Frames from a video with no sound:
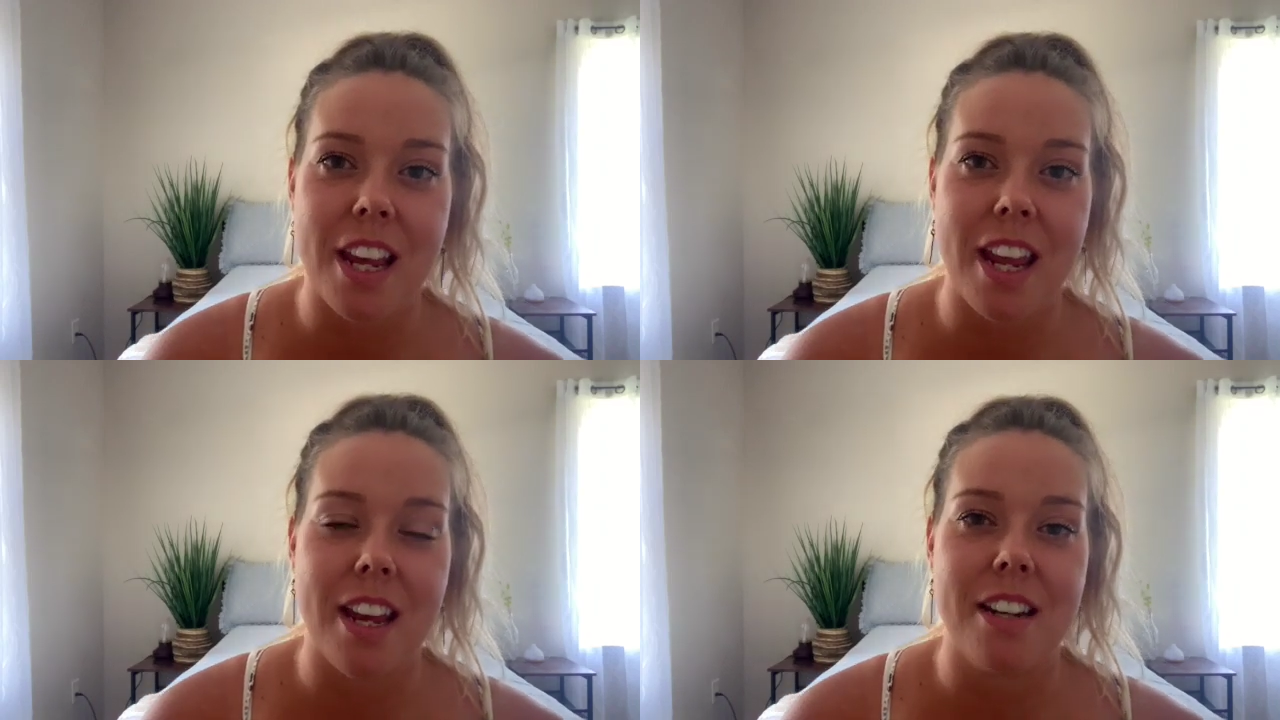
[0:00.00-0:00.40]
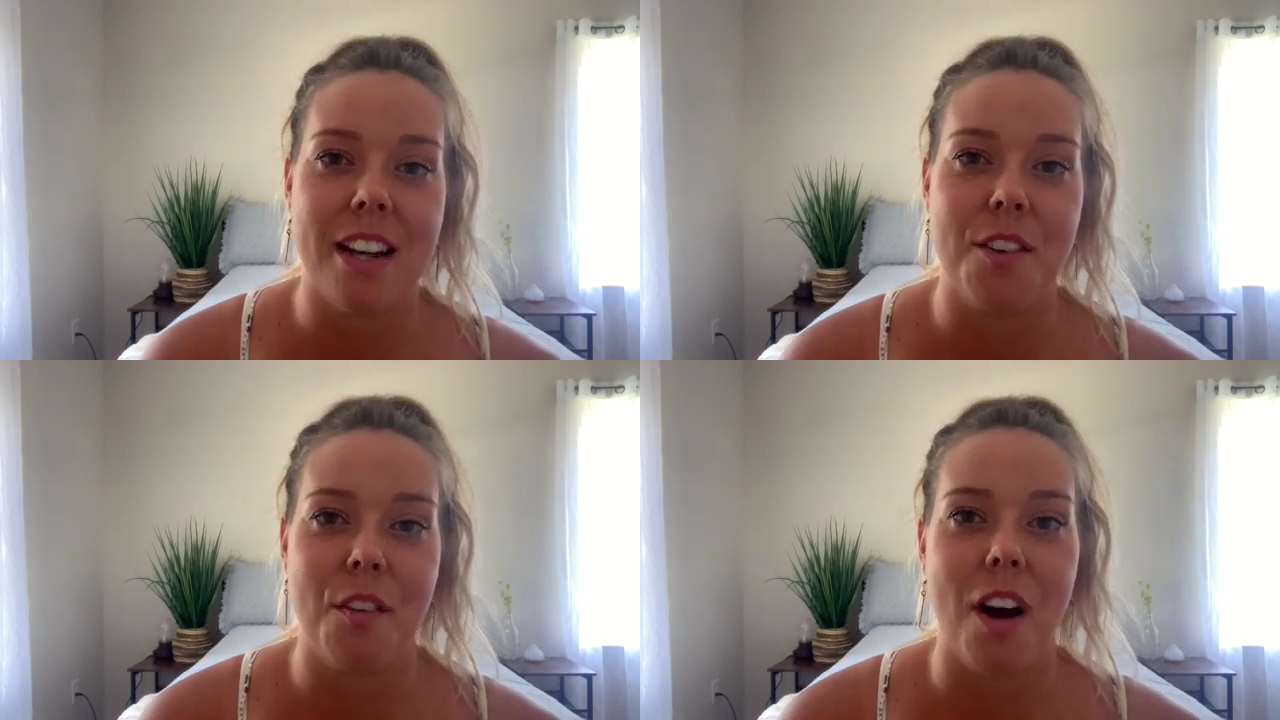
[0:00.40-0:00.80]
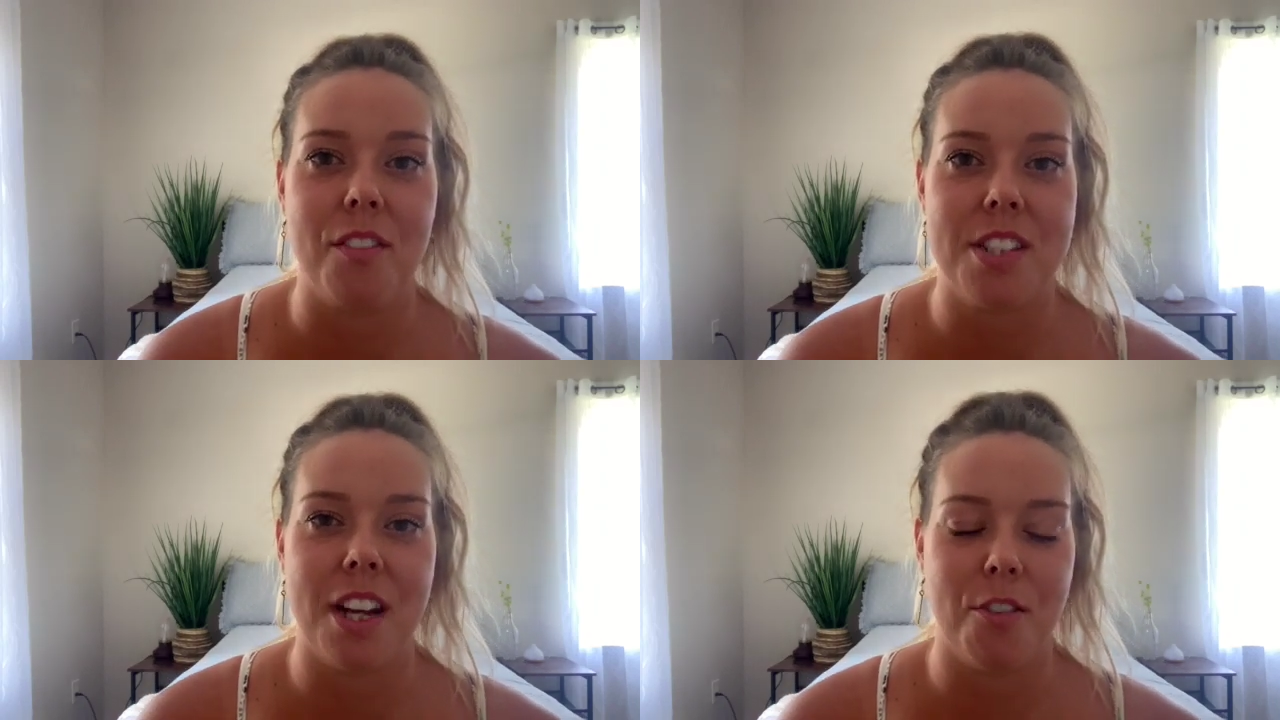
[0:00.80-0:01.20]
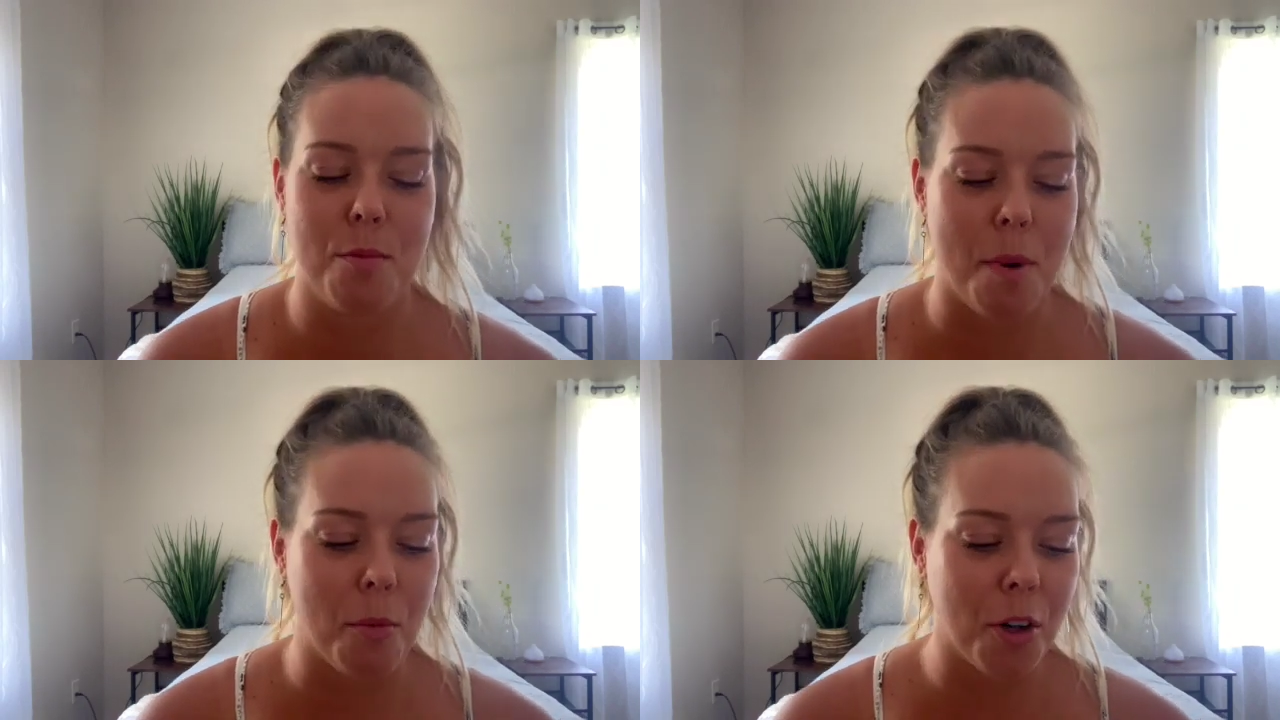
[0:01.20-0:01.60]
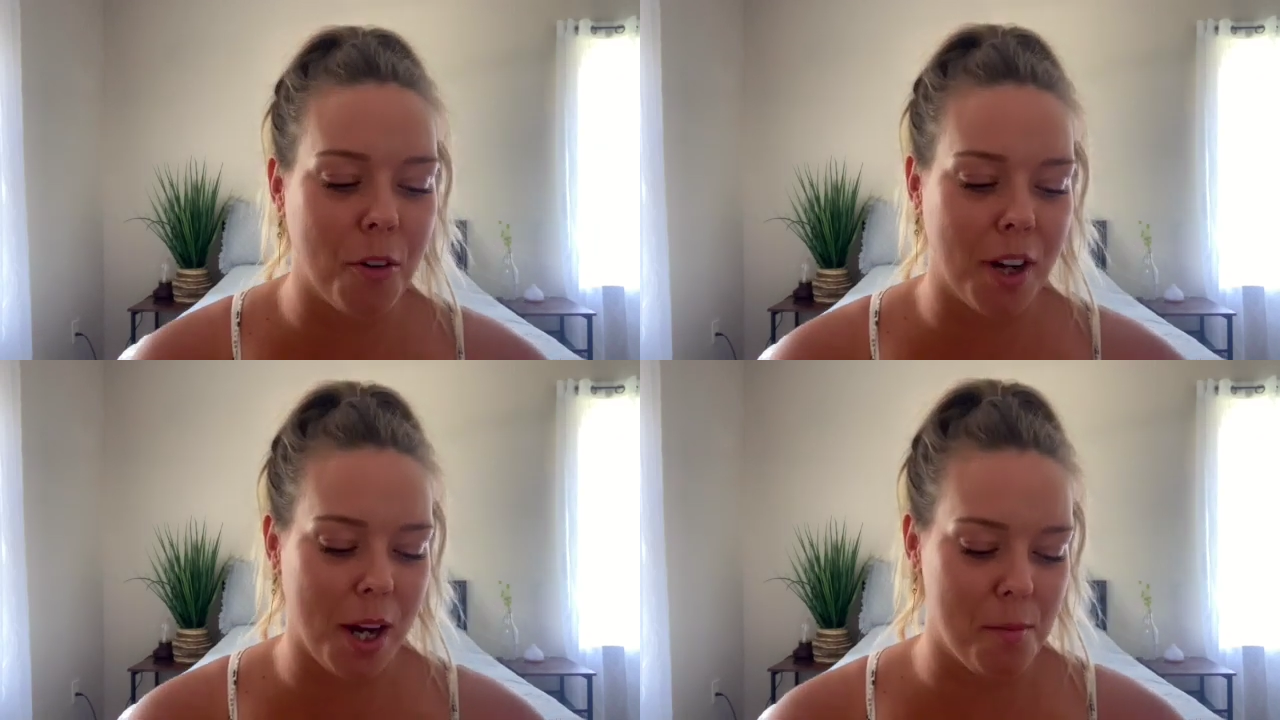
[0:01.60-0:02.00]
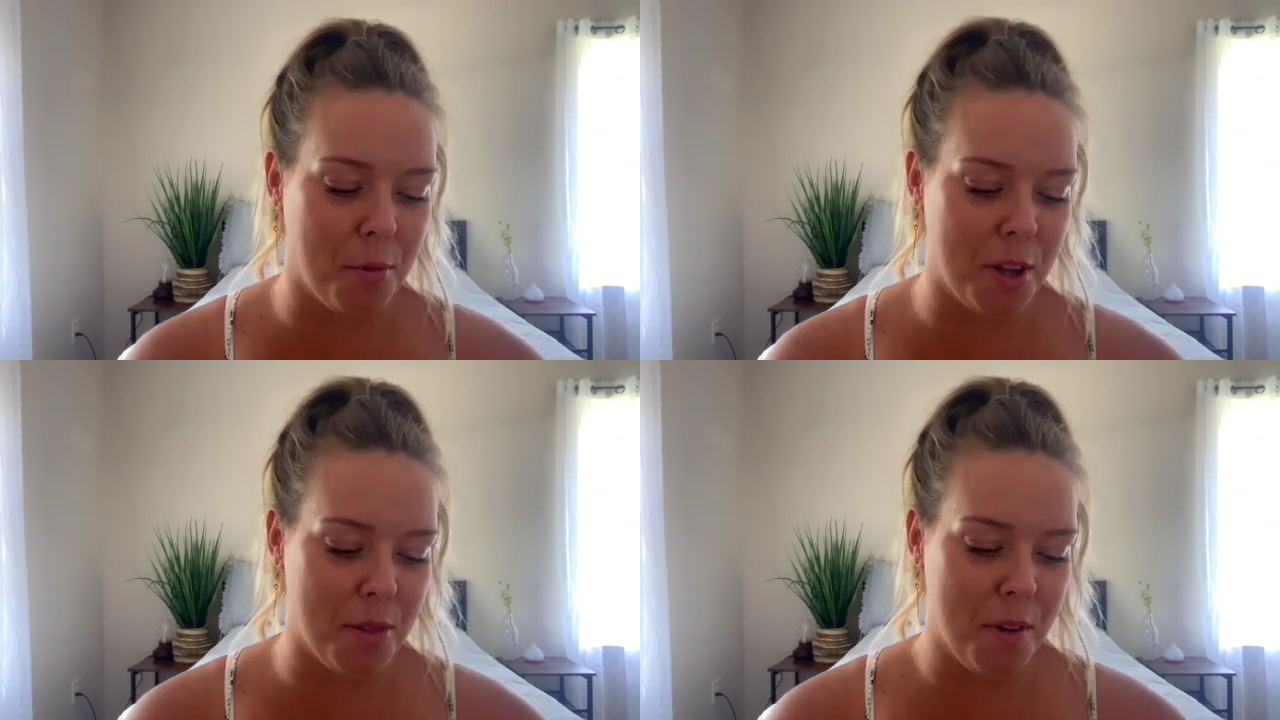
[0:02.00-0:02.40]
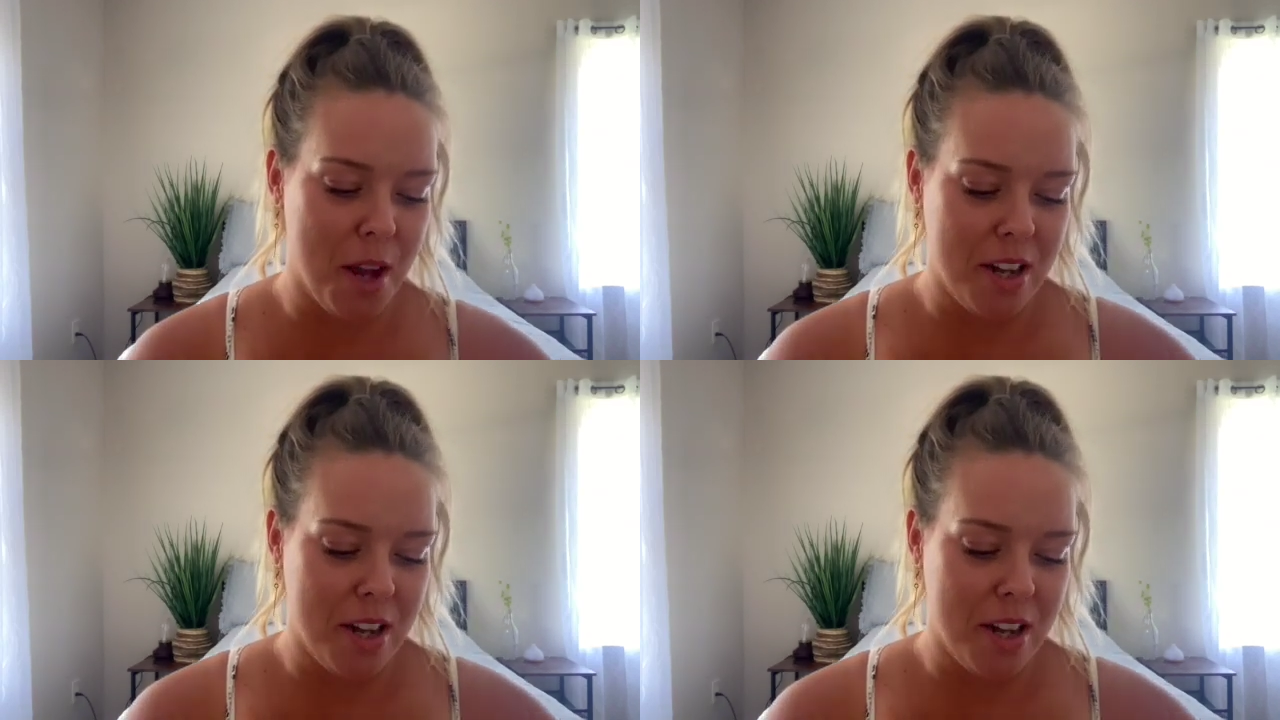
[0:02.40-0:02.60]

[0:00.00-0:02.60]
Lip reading: and obviously I remember growing up with